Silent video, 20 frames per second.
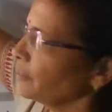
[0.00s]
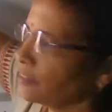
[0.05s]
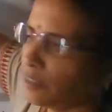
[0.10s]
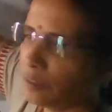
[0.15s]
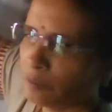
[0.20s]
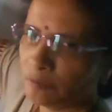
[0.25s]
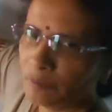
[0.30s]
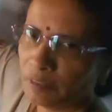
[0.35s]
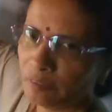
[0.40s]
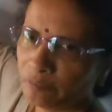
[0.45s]

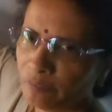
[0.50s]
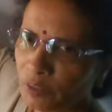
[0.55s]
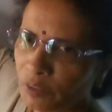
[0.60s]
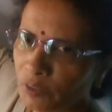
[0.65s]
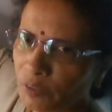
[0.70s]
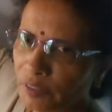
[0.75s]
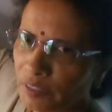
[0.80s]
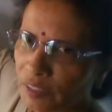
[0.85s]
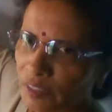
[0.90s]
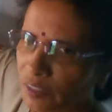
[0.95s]
of the
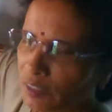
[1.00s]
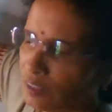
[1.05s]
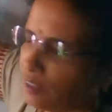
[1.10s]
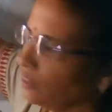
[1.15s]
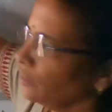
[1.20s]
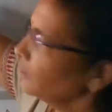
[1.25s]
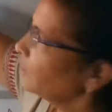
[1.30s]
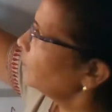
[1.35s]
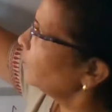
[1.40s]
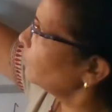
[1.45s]
fluid,
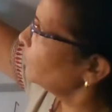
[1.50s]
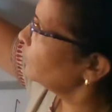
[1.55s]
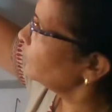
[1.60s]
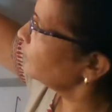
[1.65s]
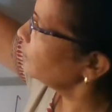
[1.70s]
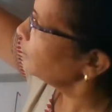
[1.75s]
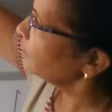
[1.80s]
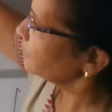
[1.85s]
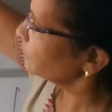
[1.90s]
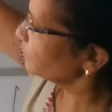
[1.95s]
or
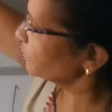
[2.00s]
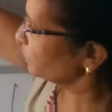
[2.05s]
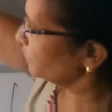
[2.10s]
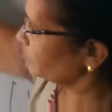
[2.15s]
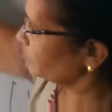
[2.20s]
so the